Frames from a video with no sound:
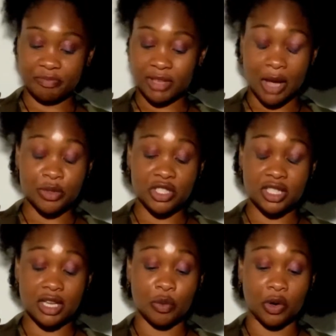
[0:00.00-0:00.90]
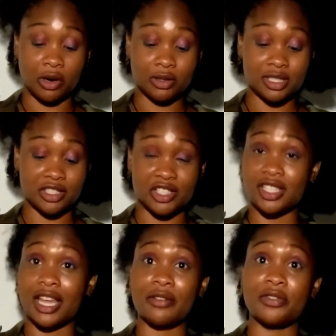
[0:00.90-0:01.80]
I would just take walks and just
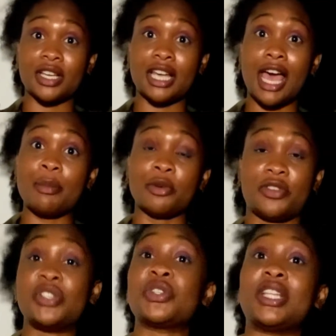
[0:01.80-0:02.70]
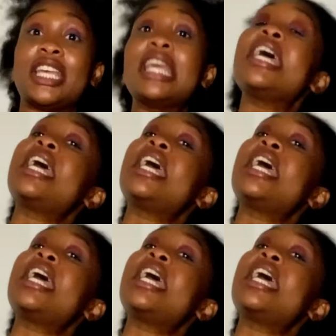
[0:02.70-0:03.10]
like fucking hyperventilate.